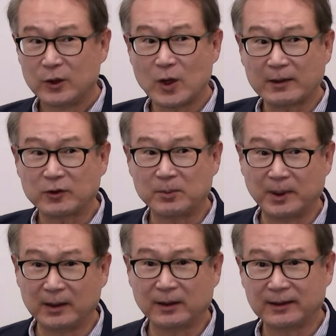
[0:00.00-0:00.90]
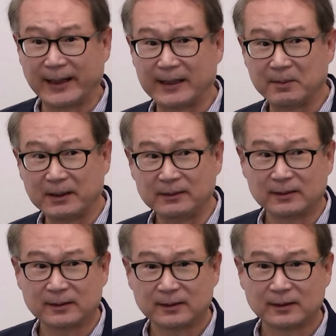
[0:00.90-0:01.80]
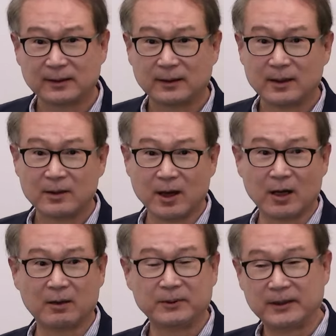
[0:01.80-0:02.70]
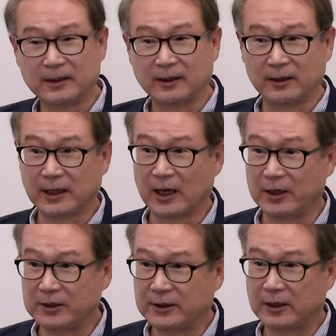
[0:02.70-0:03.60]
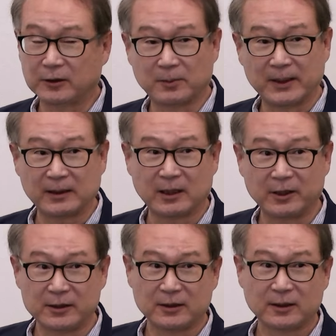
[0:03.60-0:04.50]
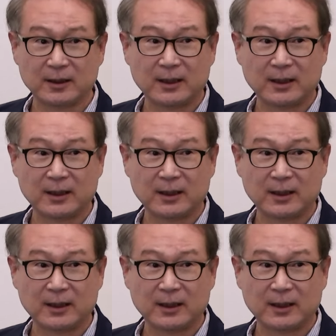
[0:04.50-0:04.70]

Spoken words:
you're actually building a database of the knowledge, domain knowledge.